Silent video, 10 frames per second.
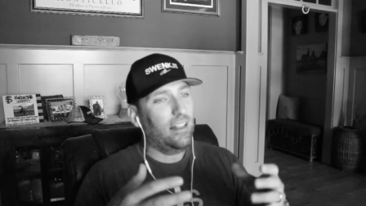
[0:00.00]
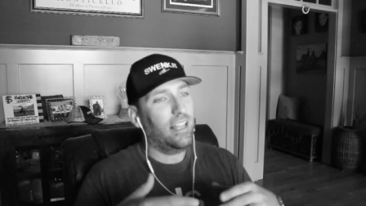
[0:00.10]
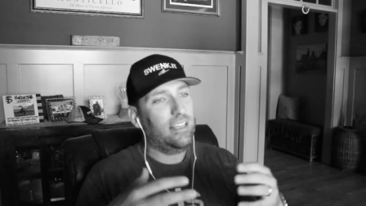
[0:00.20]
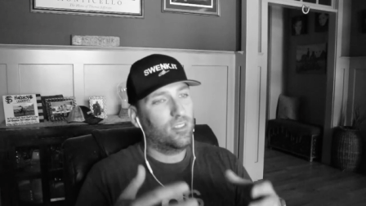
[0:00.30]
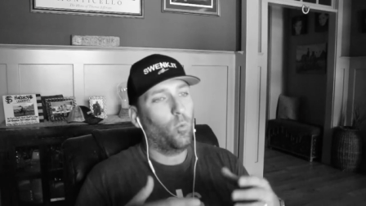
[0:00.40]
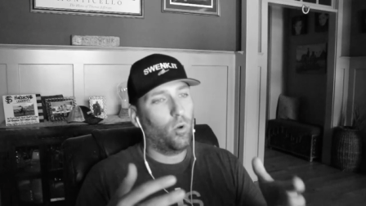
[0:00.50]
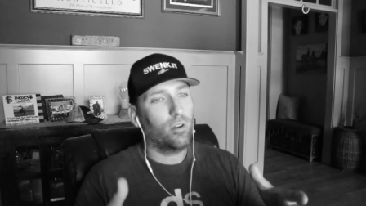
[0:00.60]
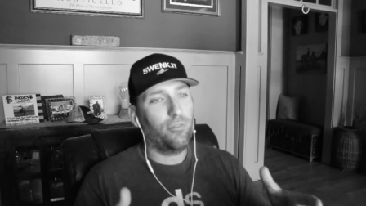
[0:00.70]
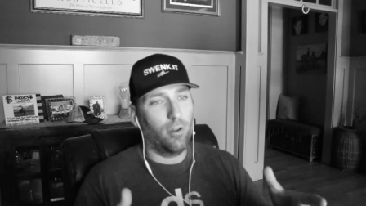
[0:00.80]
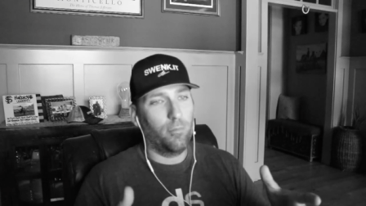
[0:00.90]
I like the
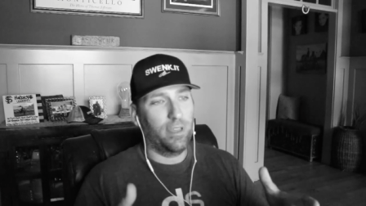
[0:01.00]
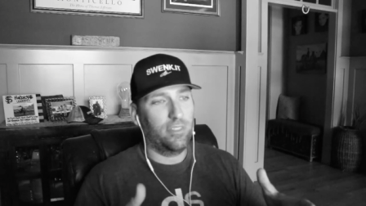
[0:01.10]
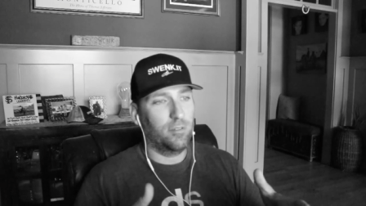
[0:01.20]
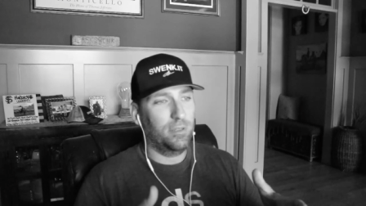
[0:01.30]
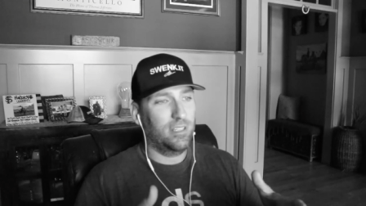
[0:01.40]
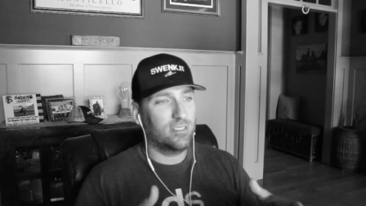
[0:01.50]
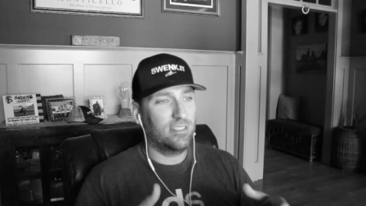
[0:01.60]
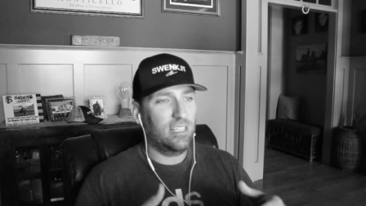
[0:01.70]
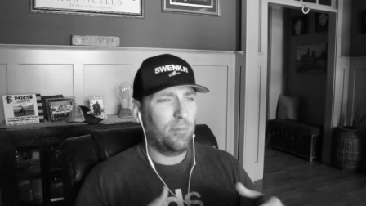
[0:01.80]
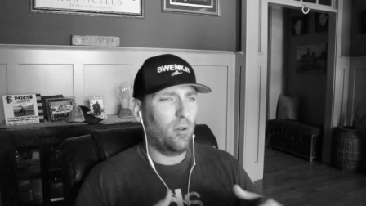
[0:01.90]
waterfall method because
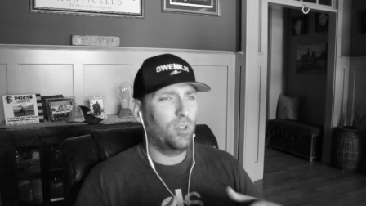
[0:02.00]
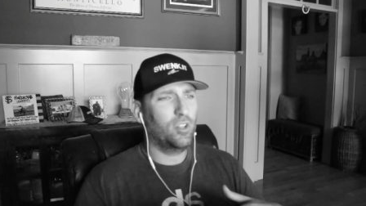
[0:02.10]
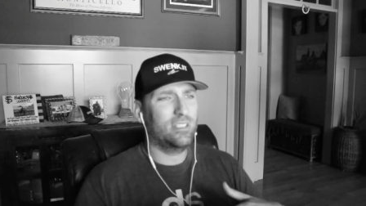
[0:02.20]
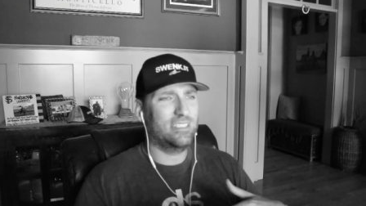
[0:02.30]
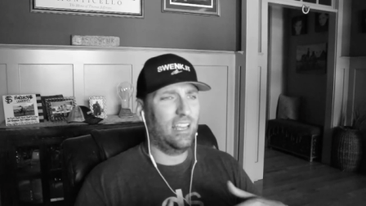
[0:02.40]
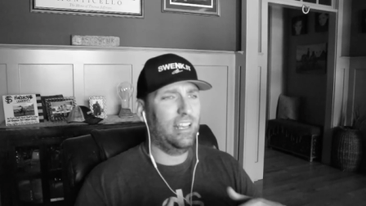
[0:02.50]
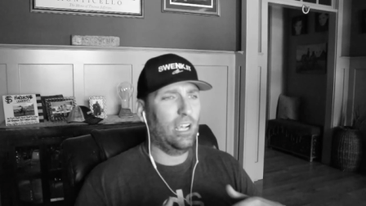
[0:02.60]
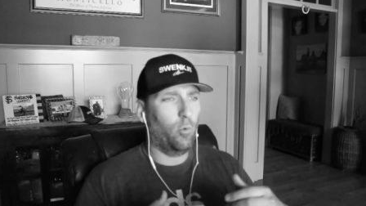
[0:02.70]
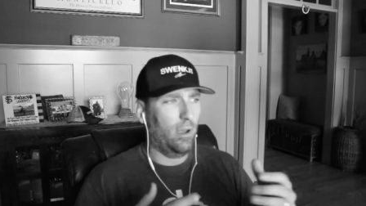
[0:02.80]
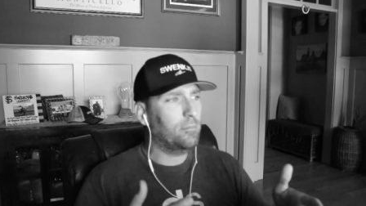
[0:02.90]
think about when you're
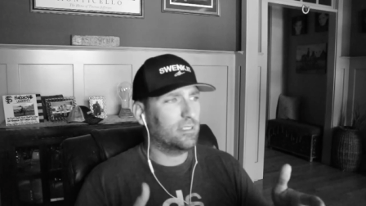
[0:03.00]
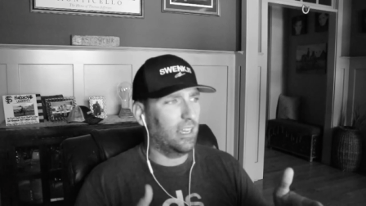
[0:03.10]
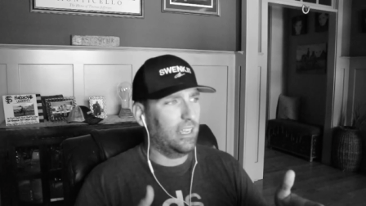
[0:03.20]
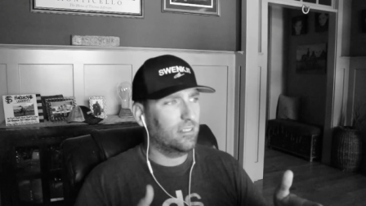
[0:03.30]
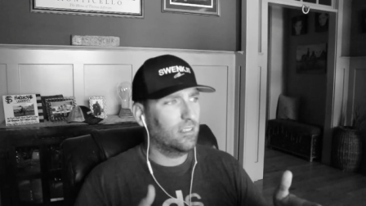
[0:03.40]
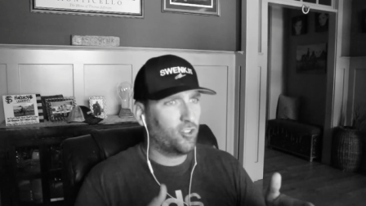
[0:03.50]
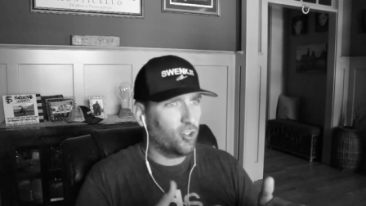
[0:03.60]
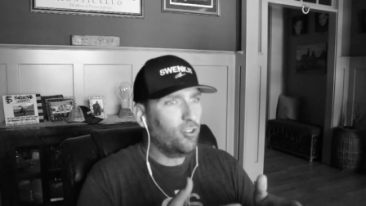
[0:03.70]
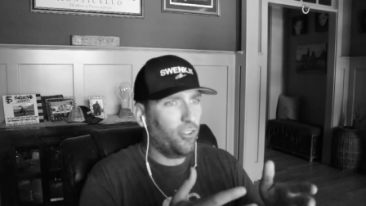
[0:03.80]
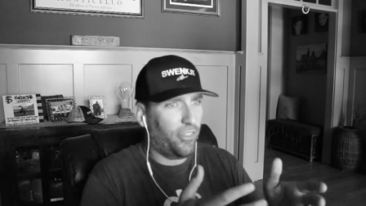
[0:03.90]
designing a website,
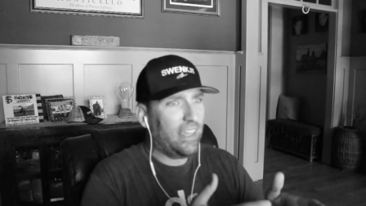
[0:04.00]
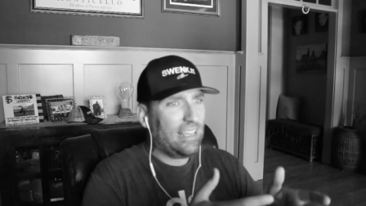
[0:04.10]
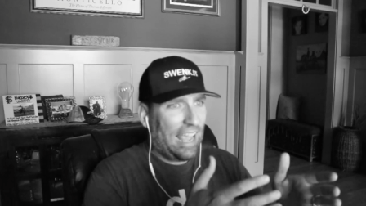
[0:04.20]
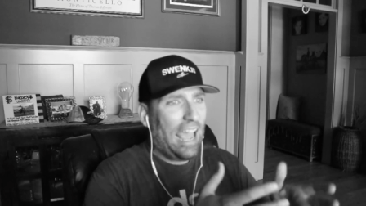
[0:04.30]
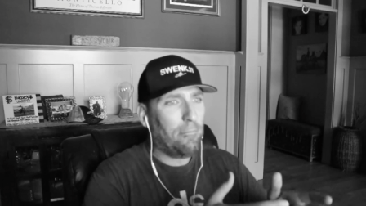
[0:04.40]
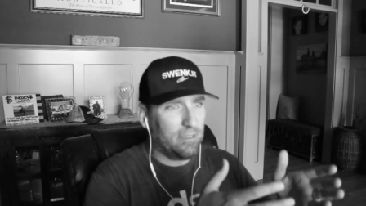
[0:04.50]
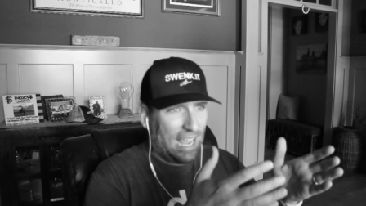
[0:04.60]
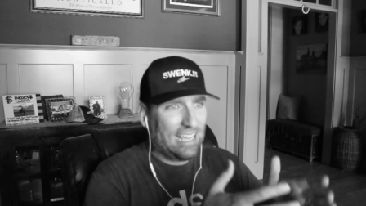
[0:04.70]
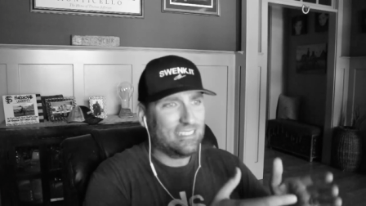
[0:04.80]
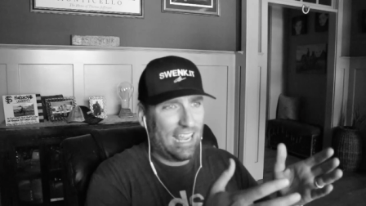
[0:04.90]
certain thing
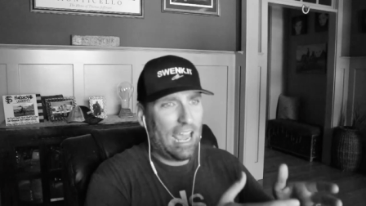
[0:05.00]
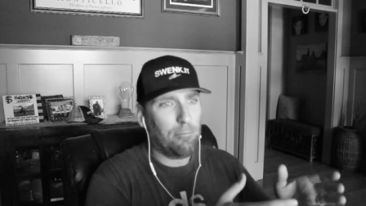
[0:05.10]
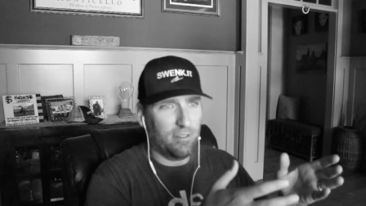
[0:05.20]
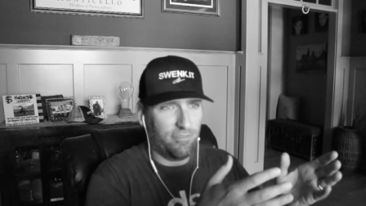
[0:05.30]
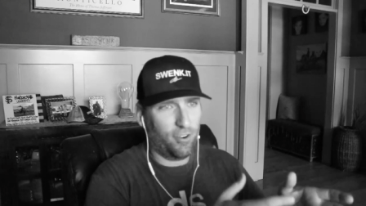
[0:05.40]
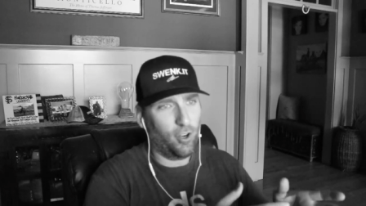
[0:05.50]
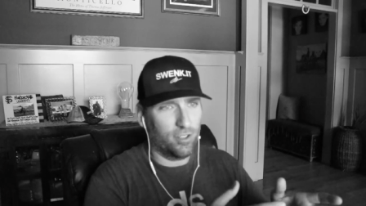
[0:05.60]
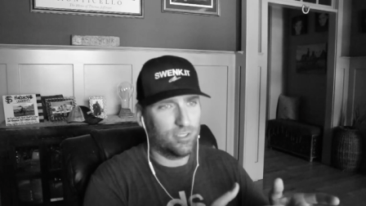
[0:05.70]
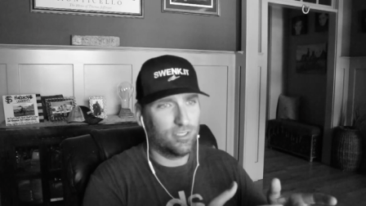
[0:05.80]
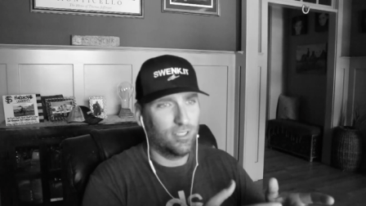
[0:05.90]
has to happen
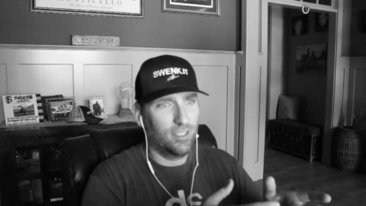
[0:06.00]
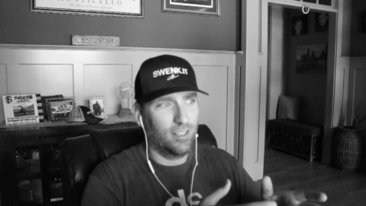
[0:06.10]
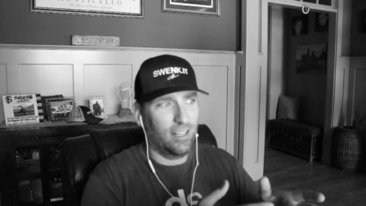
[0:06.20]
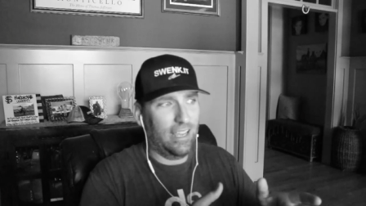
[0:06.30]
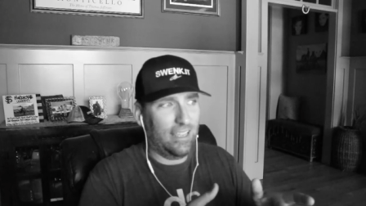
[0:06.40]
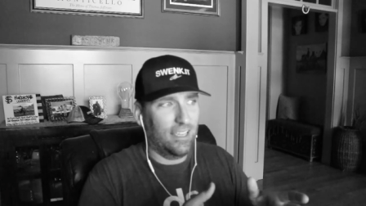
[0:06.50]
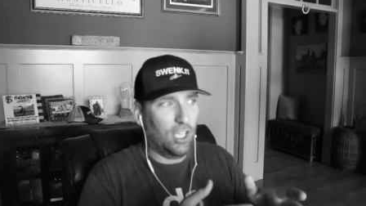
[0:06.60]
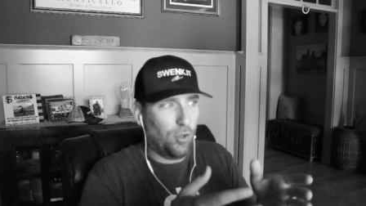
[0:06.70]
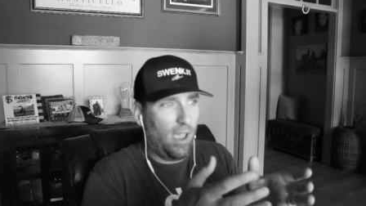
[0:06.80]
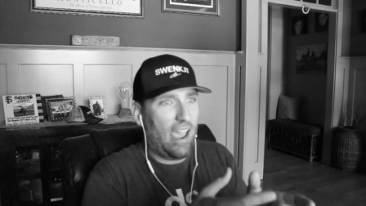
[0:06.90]
first. Like
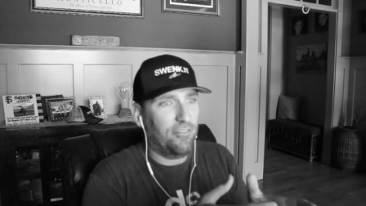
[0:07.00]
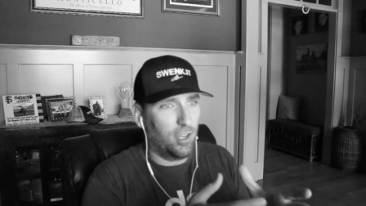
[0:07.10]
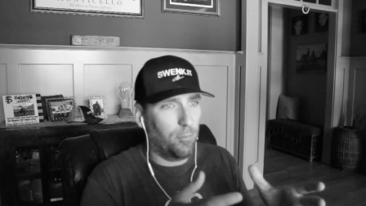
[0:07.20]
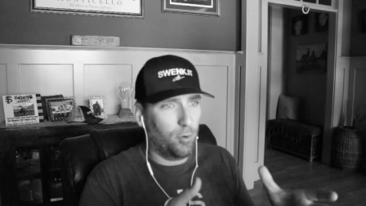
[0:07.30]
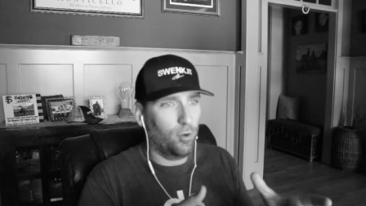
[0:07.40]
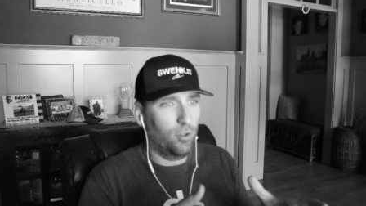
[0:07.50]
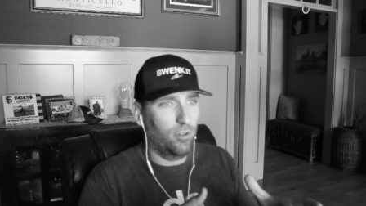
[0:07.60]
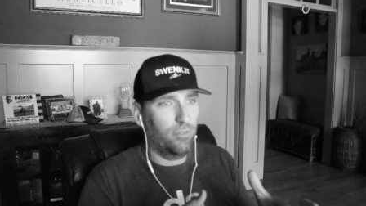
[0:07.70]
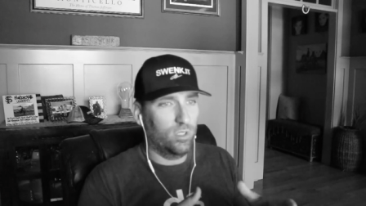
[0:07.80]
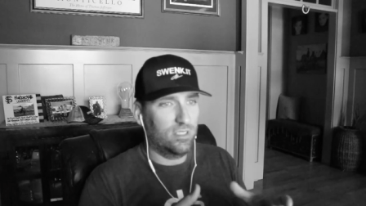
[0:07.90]
you have to
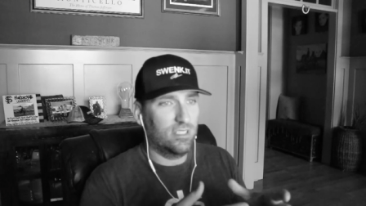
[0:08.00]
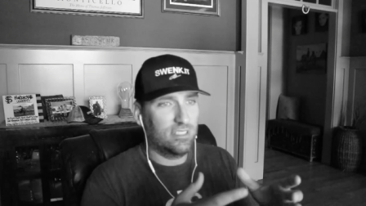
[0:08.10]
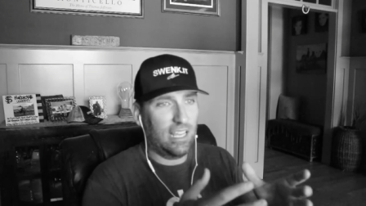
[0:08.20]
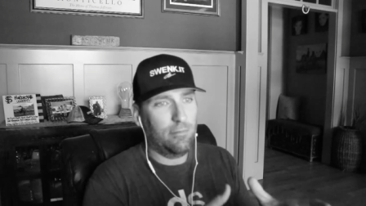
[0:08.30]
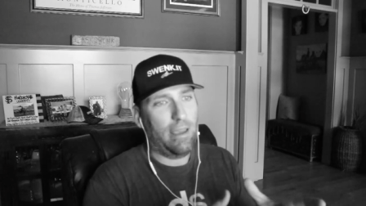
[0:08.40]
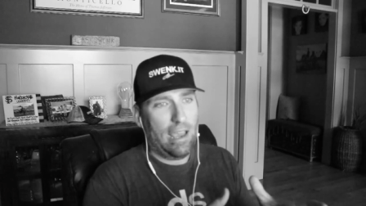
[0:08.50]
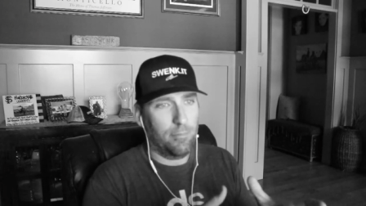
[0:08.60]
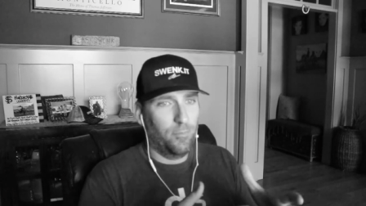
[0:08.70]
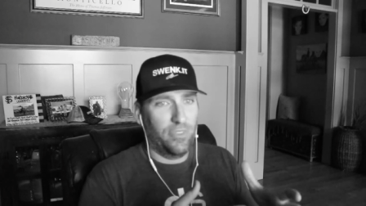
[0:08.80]
approve what's the sitemap.